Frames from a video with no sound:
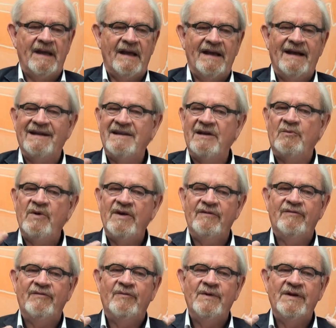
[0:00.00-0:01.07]
And I think
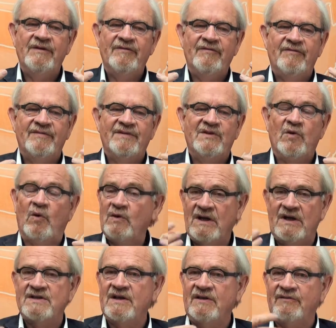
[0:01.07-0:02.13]
we've talked
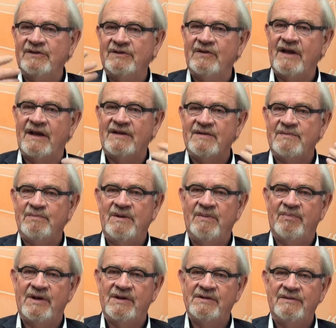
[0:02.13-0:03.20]
ourselves into that
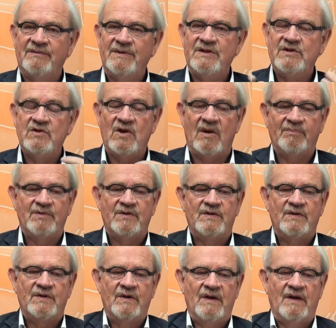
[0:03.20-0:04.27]
depression. We
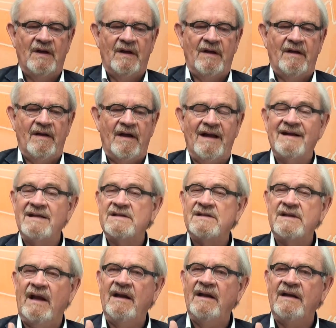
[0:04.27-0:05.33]
stopped
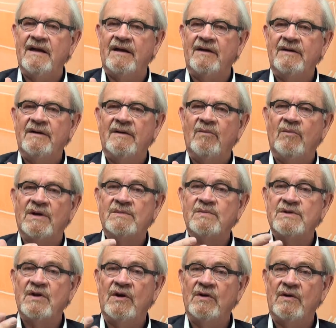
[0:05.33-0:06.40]
understanding what
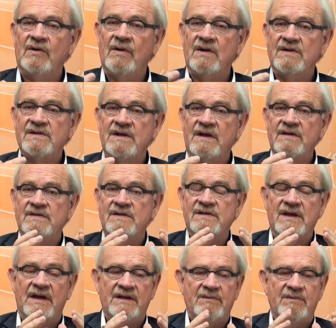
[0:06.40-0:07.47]
was going on in our
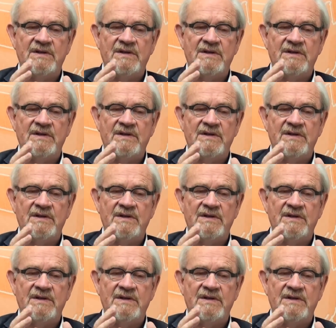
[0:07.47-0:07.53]
society.